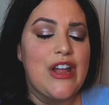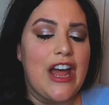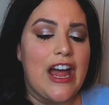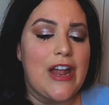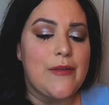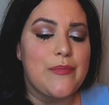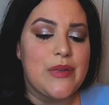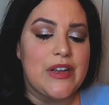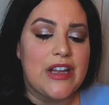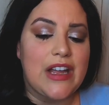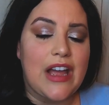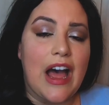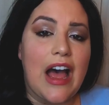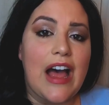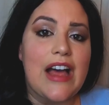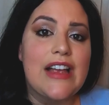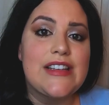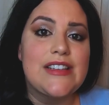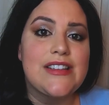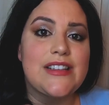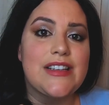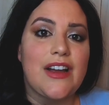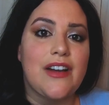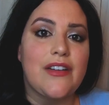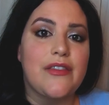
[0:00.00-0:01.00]
And
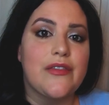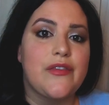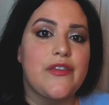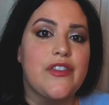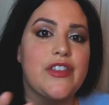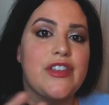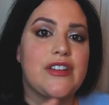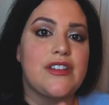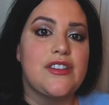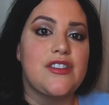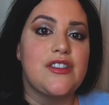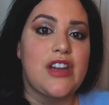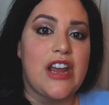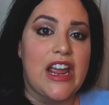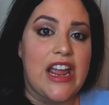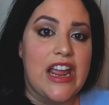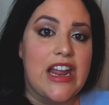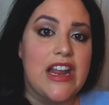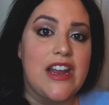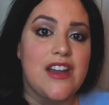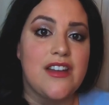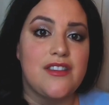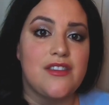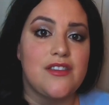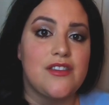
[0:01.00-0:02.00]
because of the
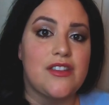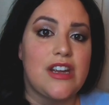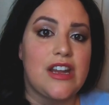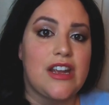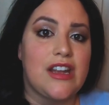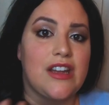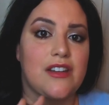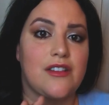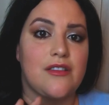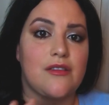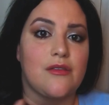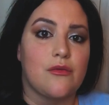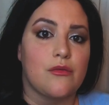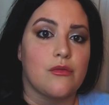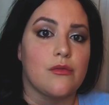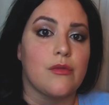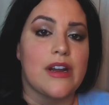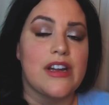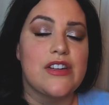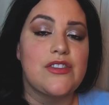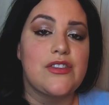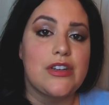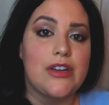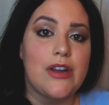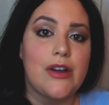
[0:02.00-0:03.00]
change in
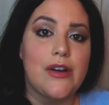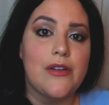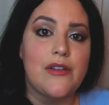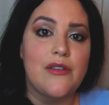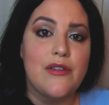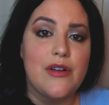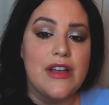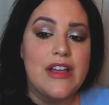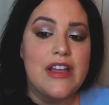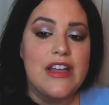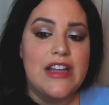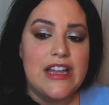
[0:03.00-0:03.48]
ratio,